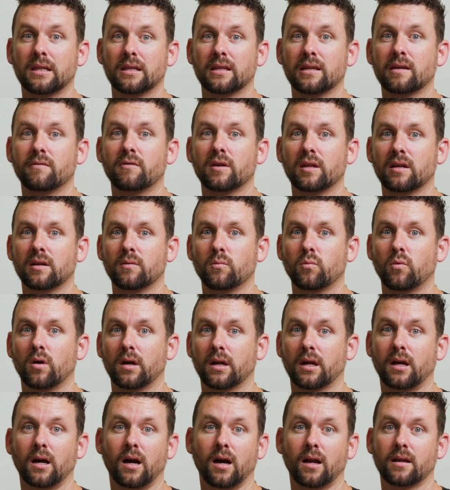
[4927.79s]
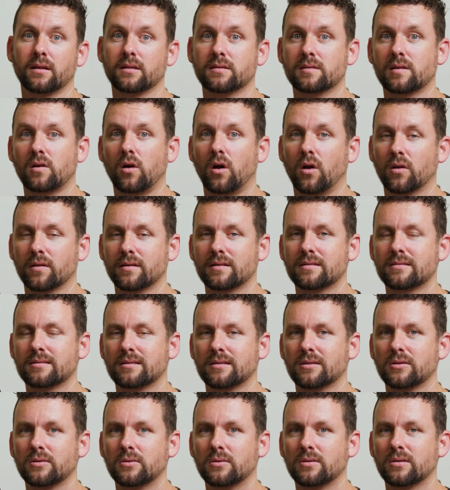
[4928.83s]
living in what God has called us
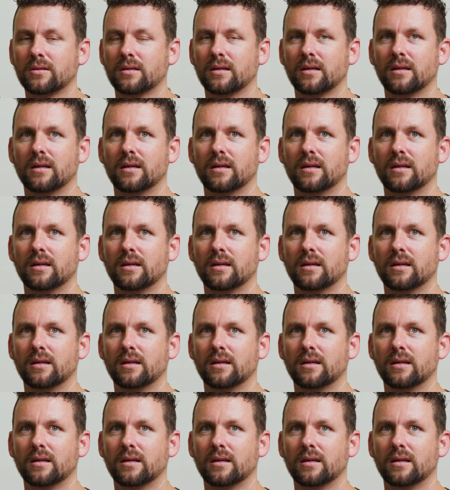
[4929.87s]
to,